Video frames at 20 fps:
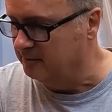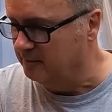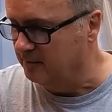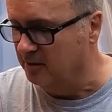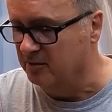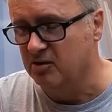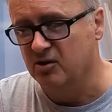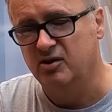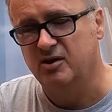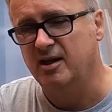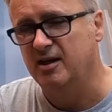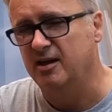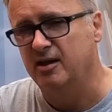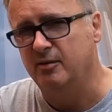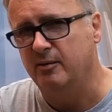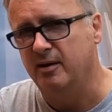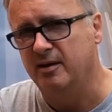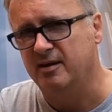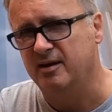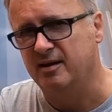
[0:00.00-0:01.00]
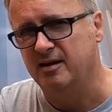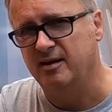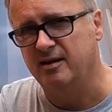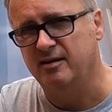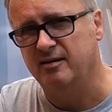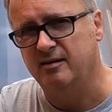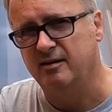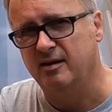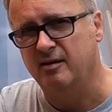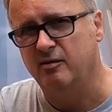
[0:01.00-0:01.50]
I'm just telling you as it
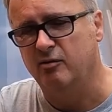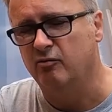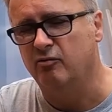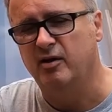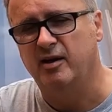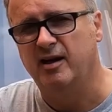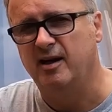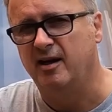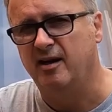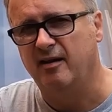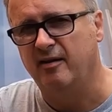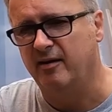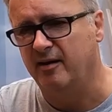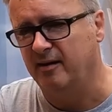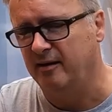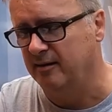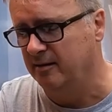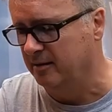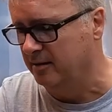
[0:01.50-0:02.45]
is. It'll run anything.